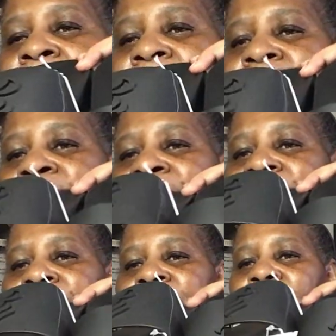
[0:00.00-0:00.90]
nine,
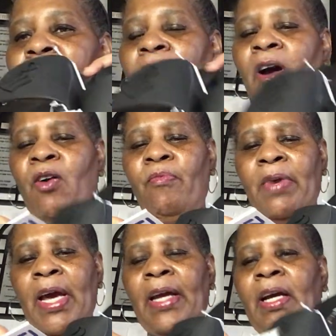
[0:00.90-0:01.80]
and they're the all
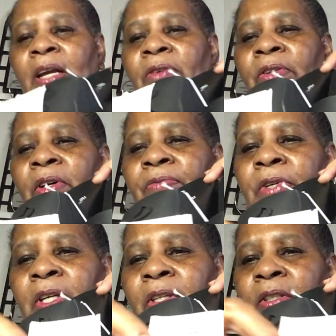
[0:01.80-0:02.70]
black. I don't know if
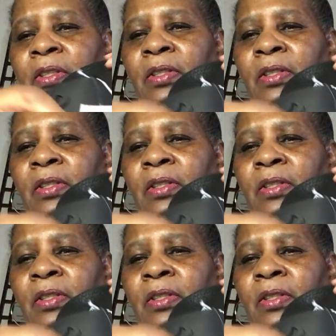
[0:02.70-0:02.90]
you can